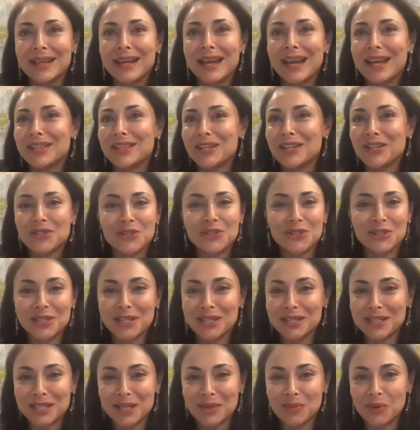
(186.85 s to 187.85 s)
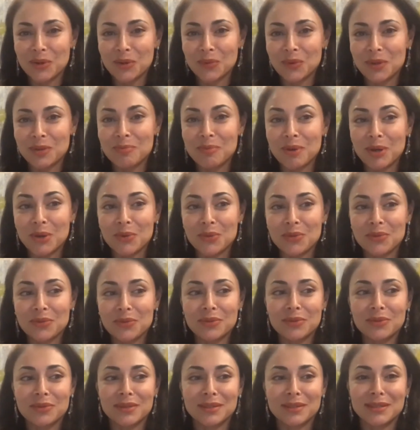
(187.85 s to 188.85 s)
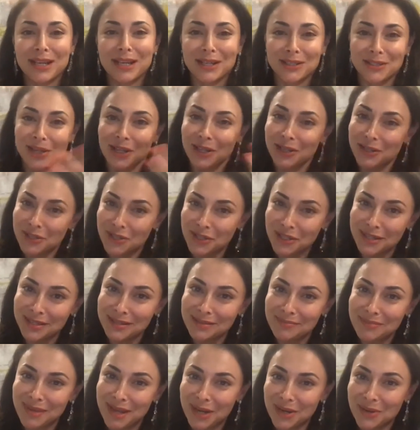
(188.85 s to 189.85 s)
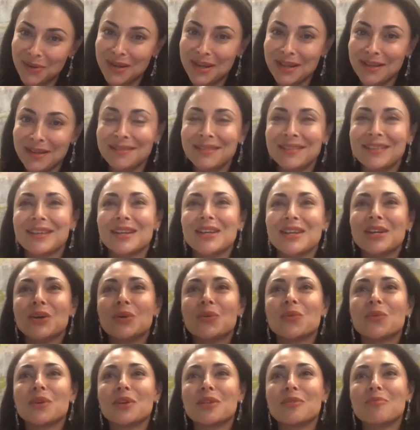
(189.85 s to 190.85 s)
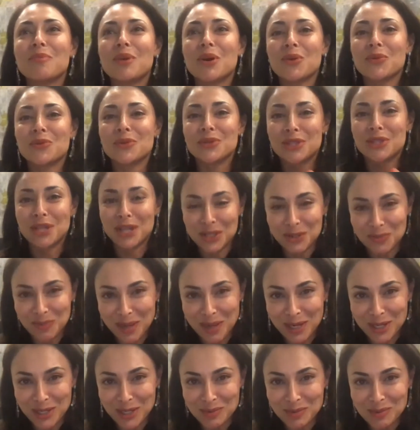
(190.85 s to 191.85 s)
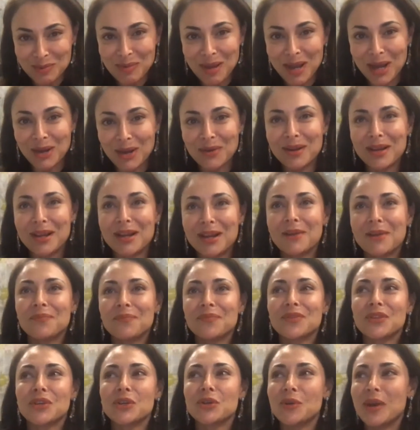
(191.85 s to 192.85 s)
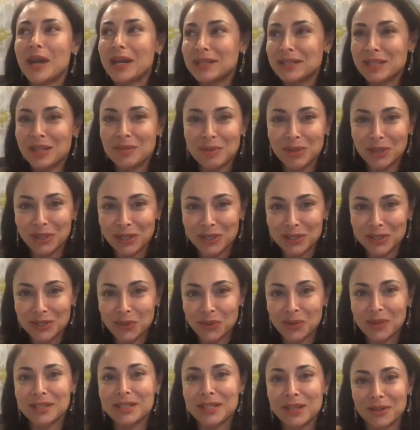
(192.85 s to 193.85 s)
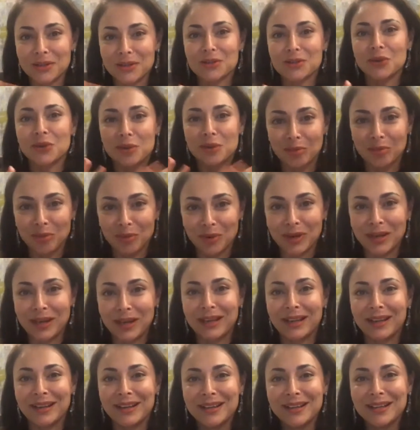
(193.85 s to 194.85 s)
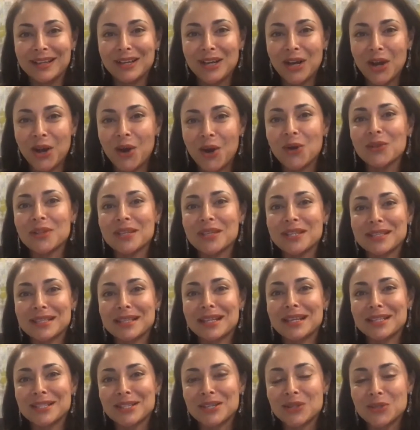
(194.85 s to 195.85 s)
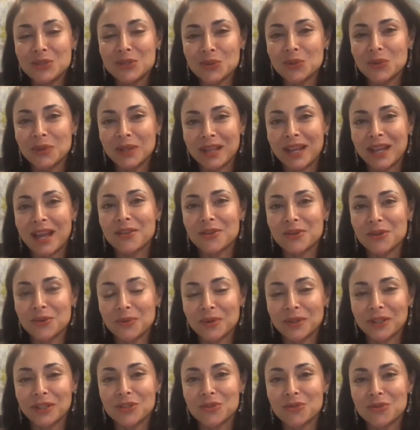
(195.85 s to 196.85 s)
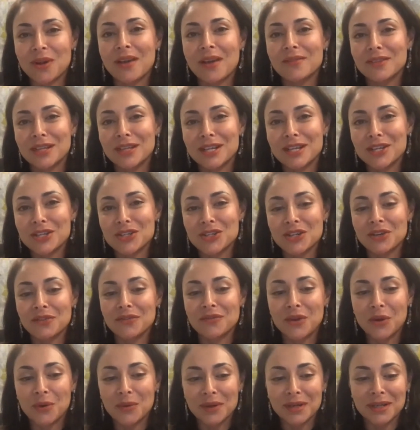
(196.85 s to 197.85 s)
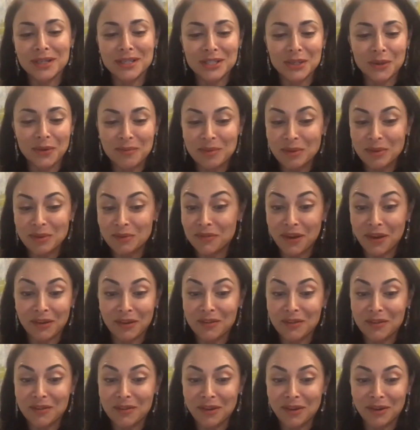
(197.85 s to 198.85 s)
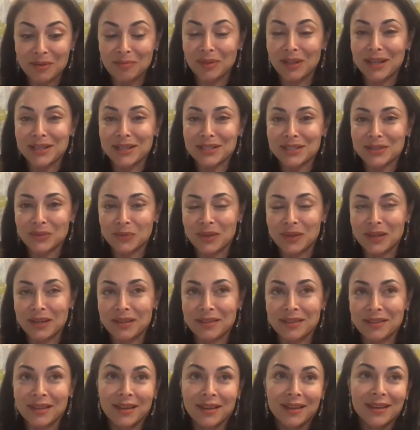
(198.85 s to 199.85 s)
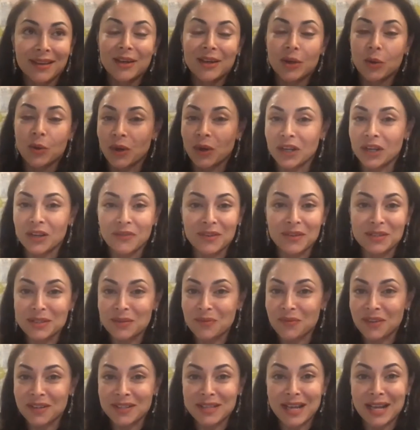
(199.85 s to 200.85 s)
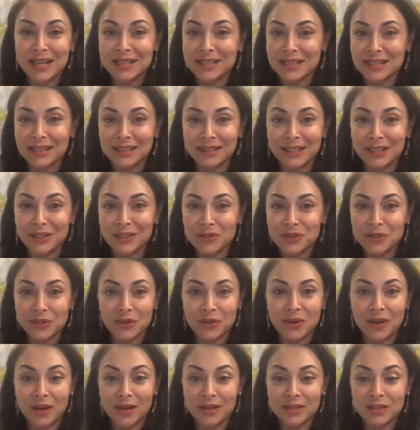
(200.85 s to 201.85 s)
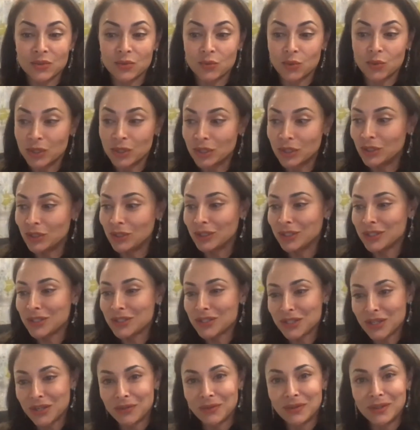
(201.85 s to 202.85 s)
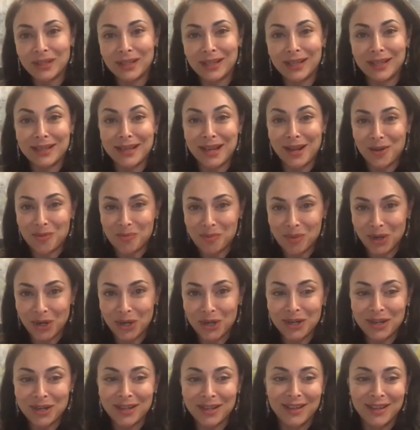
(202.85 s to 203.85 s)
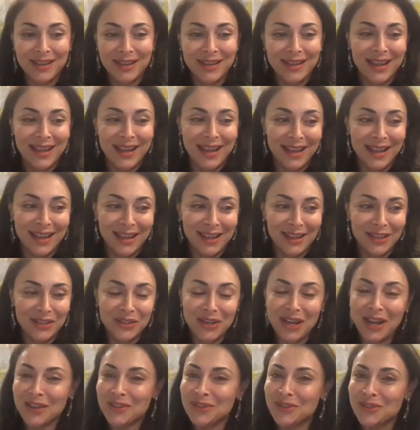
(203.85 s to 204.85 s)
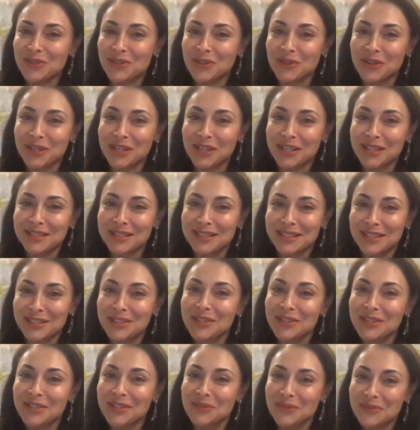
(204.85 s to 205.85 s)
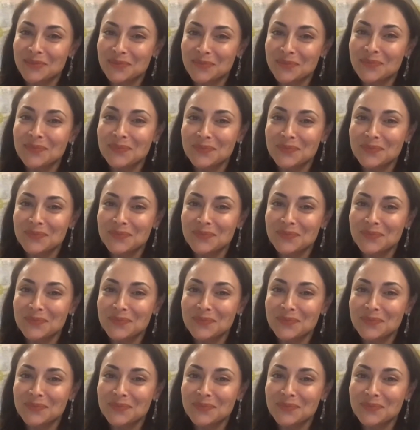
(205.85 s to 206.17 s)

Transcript: And they just need someone with both the technology background with both a change management background who has the ability to storytell to sort of bring all these legs in a stool together to really drive an initiative forward. And so I've been very, very blessed with working for some fantastic leaders across Royal and Sony and now Merck. And yeah, the journey continues.